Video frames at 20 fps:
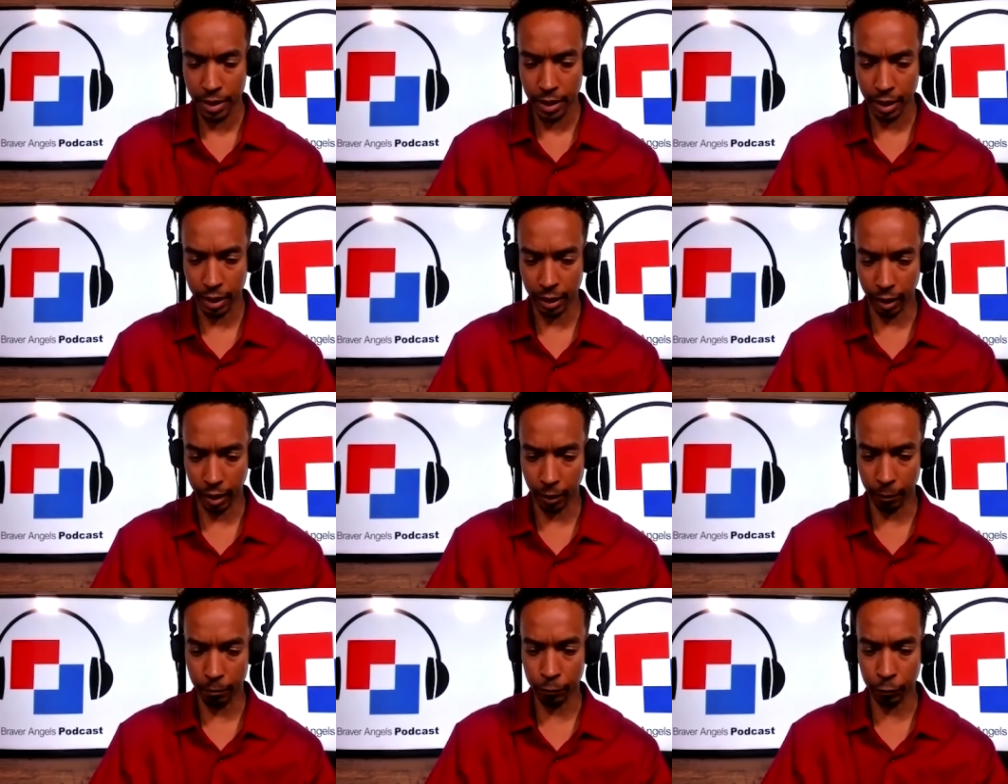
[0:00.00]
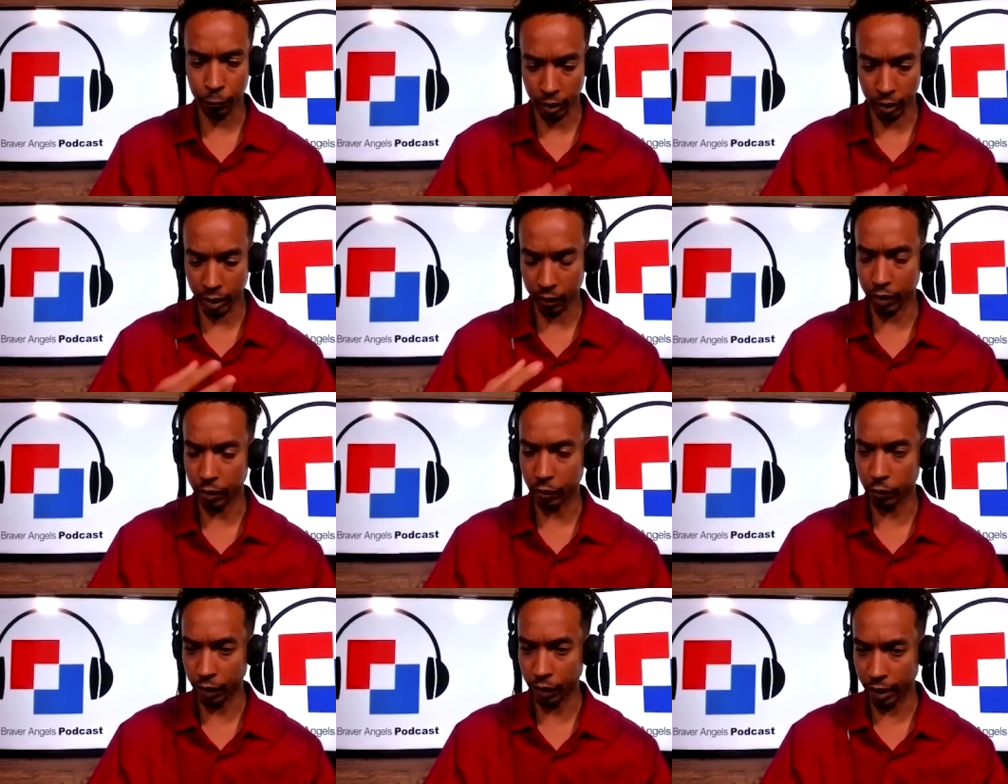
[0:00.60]
in a
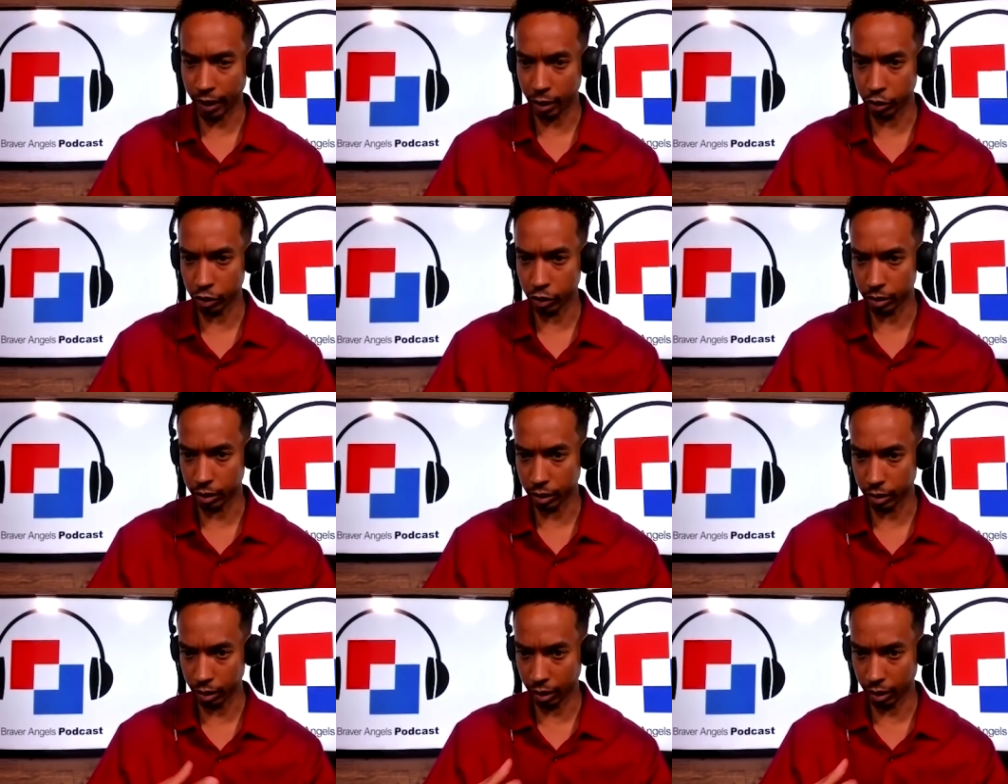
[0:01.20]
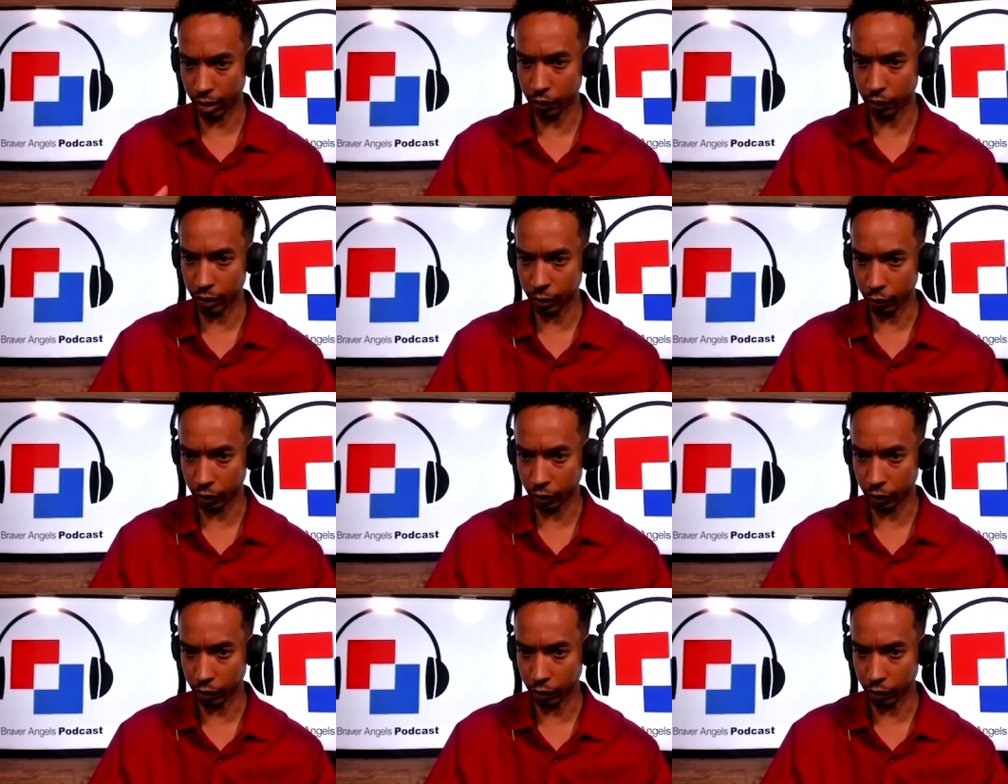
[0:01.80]
forgiving fashion and loving